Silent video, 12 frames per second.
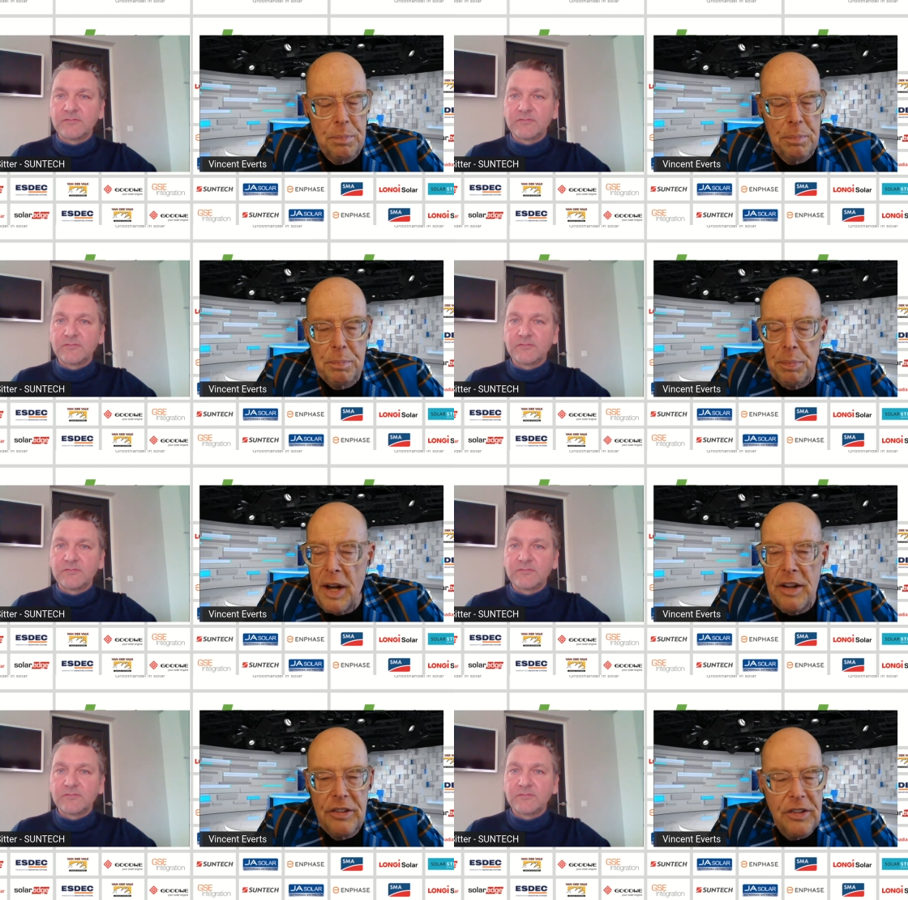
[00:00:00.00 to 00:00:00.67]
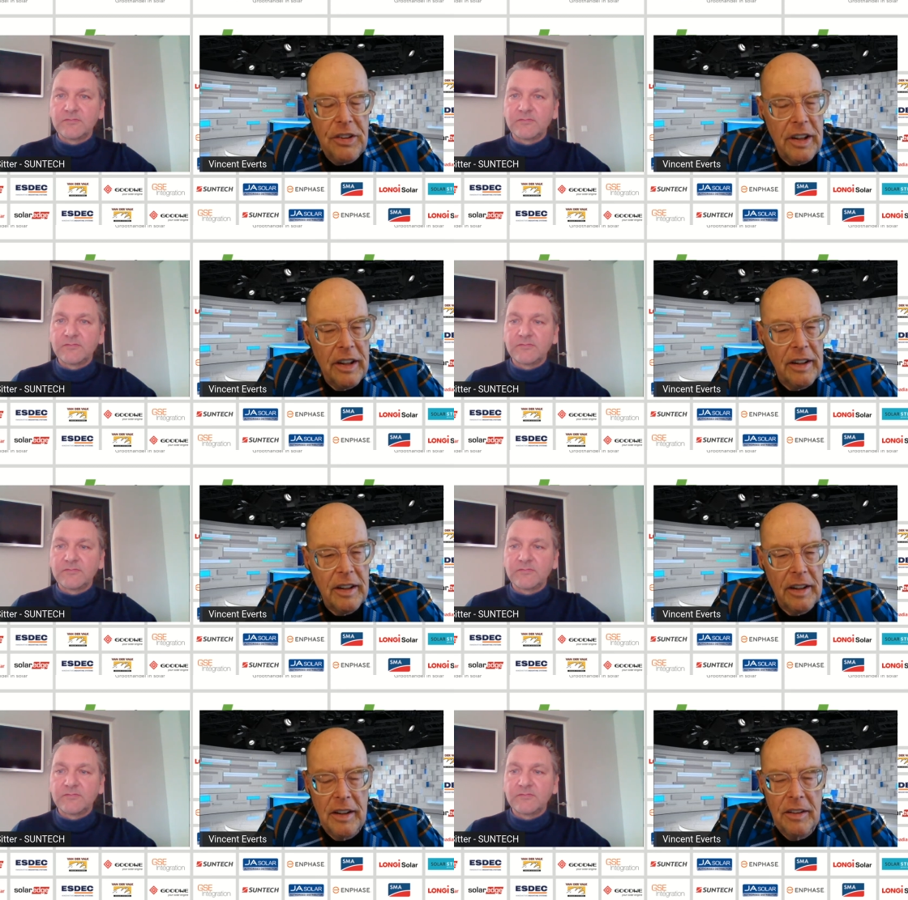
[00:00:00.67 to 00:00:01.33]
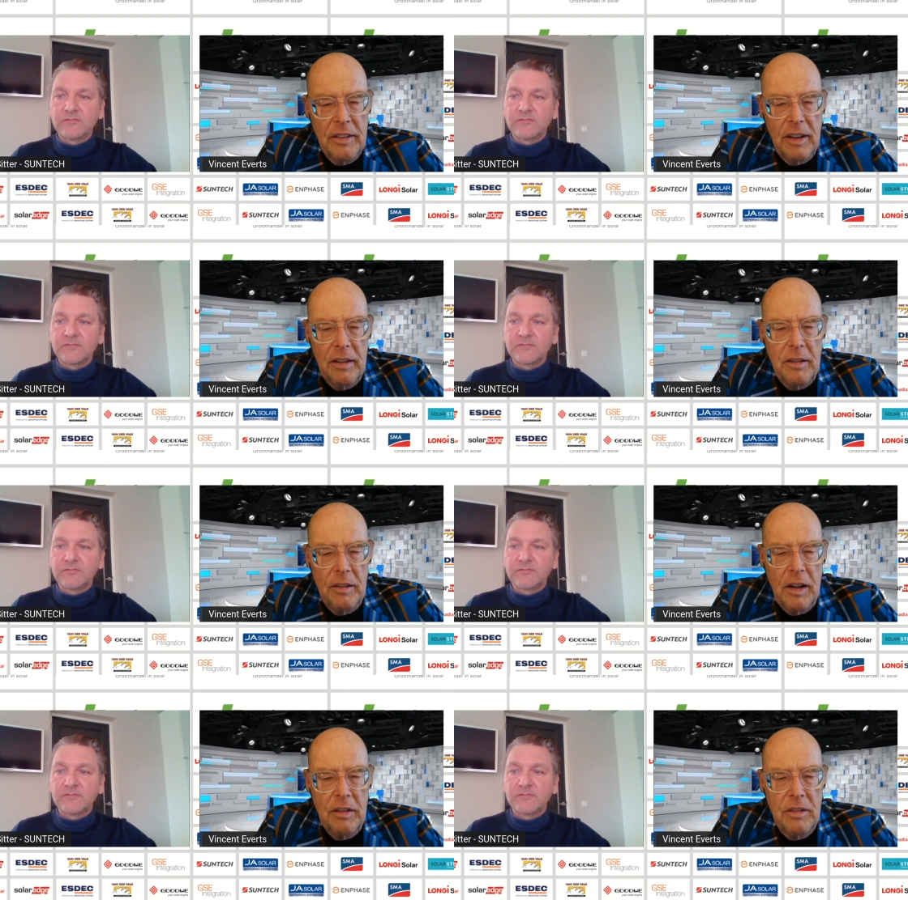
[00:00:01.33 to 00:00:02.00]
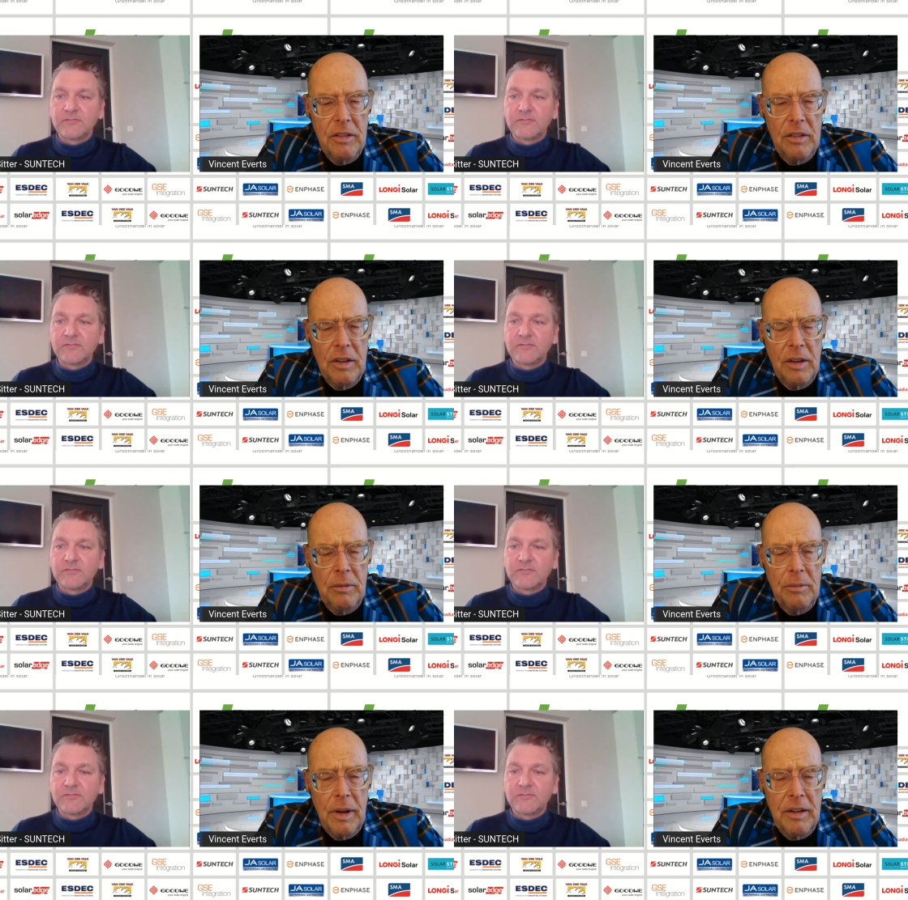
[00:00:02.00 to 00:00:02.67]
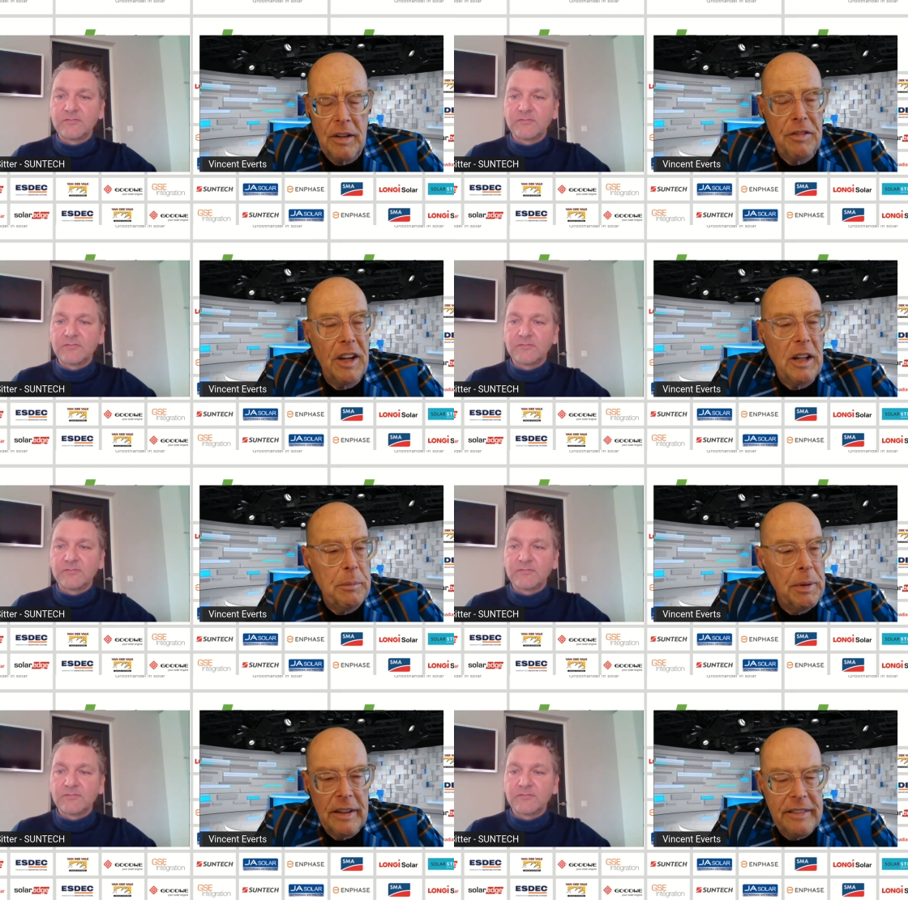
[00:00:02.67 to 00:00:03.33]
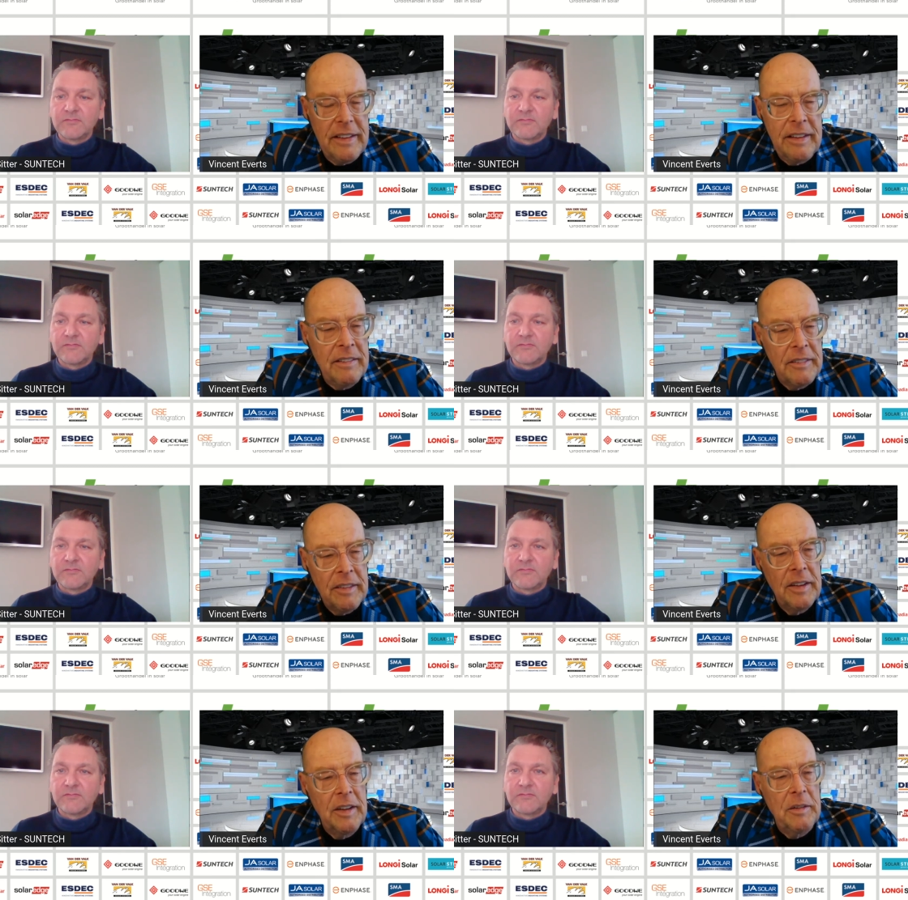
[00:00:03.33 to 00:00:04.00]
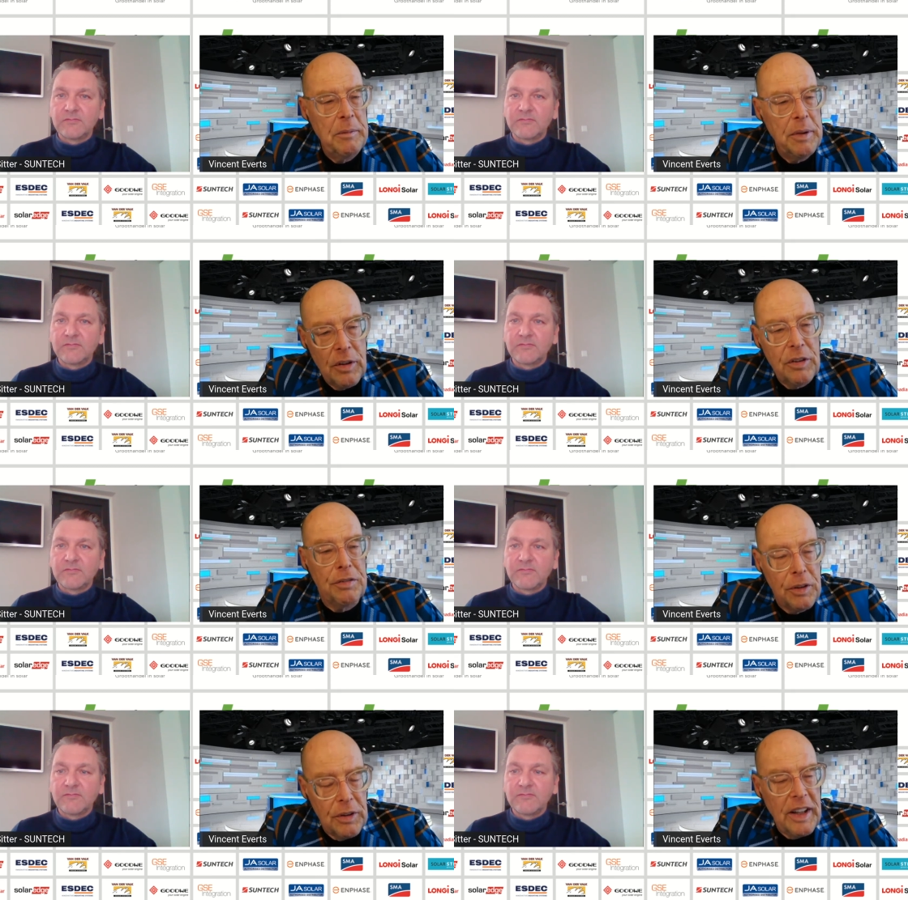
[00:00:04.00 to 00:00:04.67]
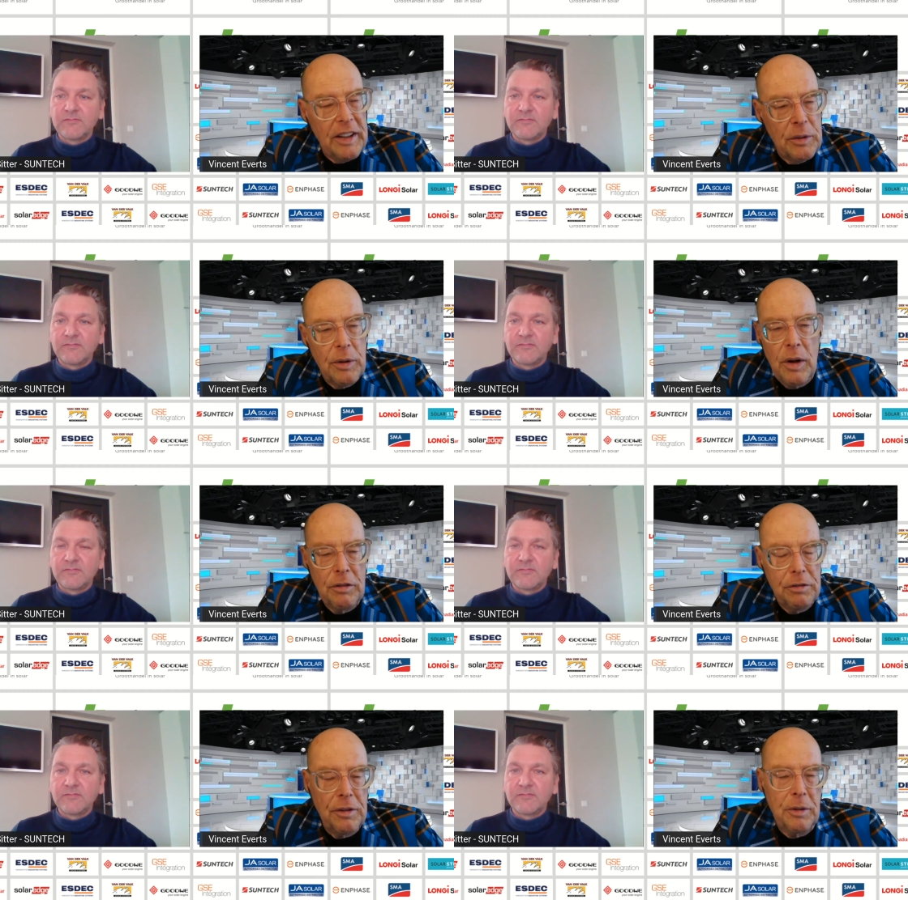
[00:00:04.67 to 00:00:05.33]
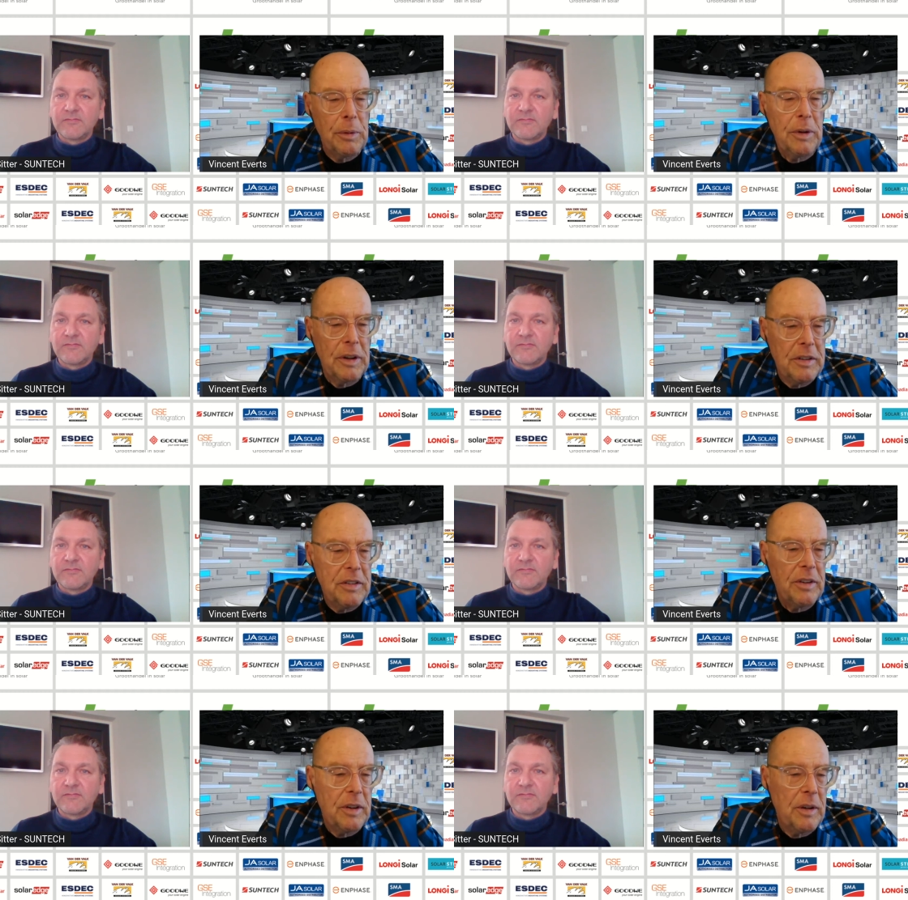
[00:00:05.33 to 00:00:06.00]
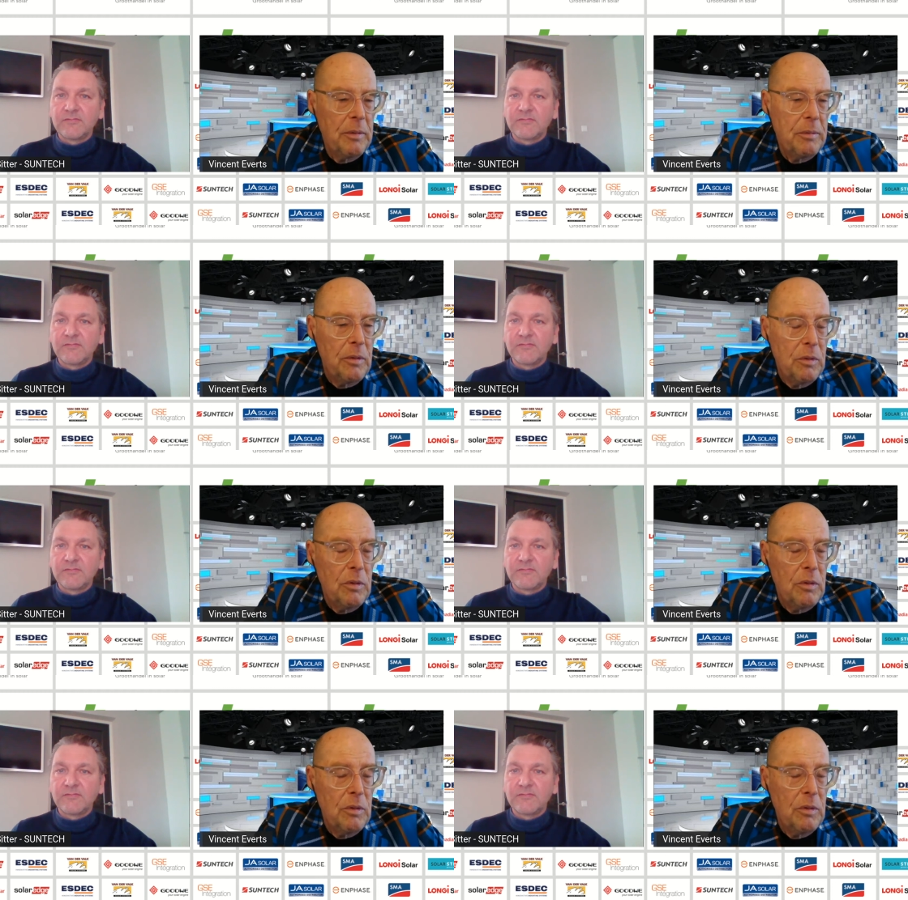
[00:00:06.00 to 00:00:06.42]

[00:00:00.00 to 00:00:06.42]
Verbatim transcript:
Speaker 1: pricing and and and um, and availability because of all that growth, or will it? Um,